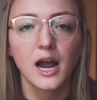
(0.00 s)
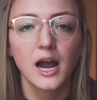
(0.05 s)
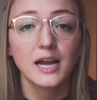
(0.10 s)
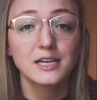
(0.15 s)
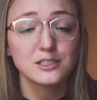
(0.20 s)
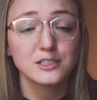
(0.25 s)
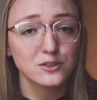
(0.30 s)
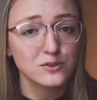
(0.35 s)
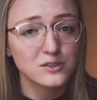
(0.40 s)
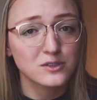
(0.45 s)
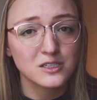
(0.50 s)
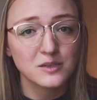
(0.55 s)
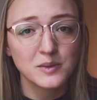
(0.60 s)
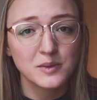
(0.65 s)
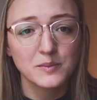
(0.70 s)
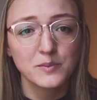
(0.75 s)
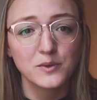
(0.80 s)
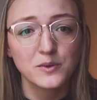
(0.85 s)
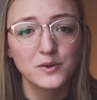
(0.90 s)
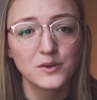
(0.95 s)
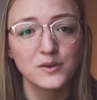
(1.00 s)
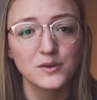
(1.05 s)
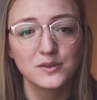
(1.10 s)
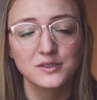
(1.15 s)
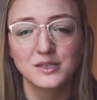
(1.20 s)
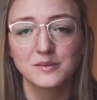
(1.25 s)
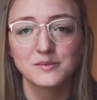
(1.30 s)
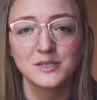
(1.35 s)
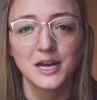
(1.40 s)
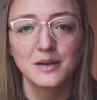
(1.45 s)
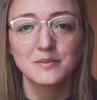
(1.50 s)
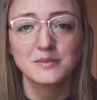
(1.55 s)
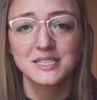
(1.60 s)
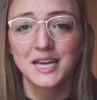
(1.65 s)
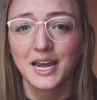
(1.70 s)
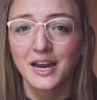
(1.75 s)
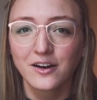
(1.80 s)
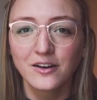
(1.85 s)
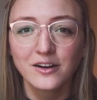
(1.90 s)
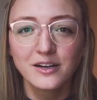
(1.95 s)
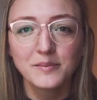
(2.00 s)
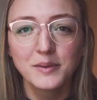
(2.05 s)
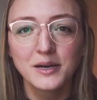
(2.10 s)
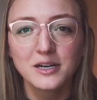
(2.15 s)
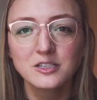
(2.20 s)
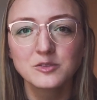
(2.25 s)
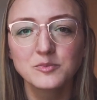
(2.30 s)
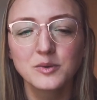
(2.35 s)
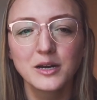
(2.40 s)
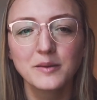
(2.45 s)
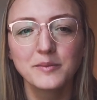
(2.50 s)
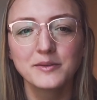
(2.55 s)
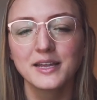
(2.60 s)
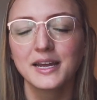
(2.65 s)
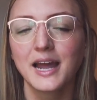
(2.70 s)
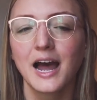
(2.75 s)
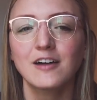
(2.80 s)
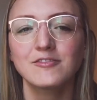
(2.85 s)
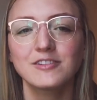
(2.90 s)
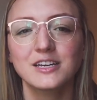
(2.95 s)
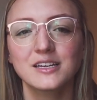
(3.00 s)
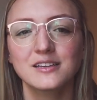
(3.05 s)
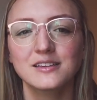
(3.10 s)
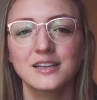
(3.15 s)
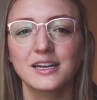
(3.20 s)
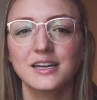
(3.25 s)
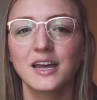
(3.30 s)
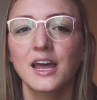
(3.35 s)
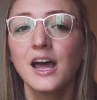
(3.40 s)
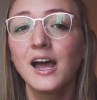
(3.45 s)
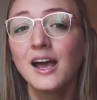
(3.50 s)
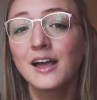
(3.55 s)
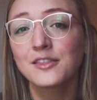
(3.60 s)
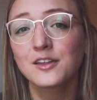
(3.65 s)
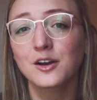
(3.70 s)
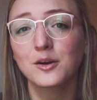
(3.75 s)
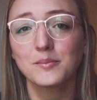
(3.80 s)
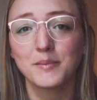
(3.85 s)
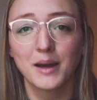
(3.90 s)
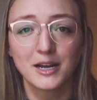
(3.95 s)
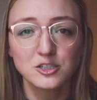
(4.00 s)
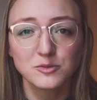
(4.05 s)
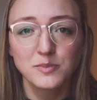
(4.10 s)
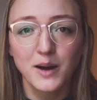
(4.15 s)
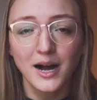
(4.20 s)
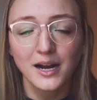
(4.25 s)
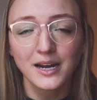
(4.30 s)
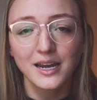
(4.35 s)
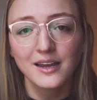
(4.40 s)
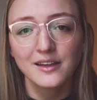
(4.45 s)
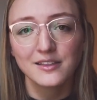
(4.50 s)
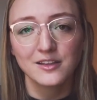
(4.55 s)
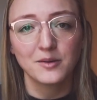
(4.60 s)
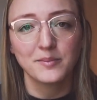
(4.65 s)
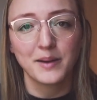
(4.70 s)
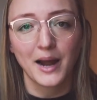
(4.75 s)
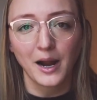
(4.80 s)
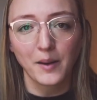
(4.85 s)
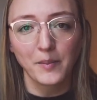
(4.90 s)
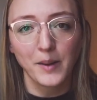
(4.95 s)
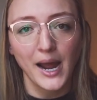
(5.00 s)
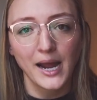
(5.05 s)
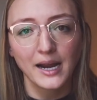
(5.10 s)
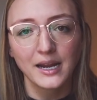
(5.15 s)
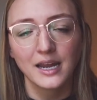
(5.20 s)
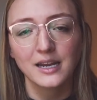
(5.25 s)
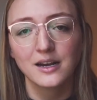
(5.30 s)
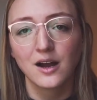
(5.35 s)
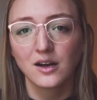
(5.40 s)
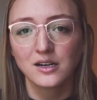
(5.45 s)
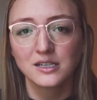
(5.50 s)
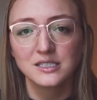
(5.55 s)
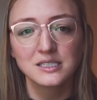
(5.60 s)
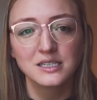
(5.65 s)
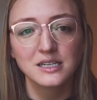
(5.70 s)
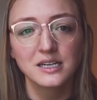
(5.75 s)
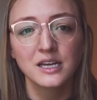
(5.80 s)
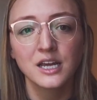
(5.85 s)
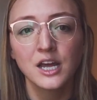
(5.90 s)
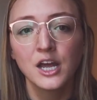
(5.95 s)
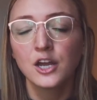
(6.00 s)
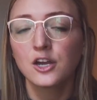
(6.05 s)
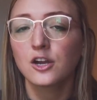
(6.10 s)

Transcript: I do see people sometimes carrying bear spray, but they have it in like their mesh pocket in their backpack, and honestly,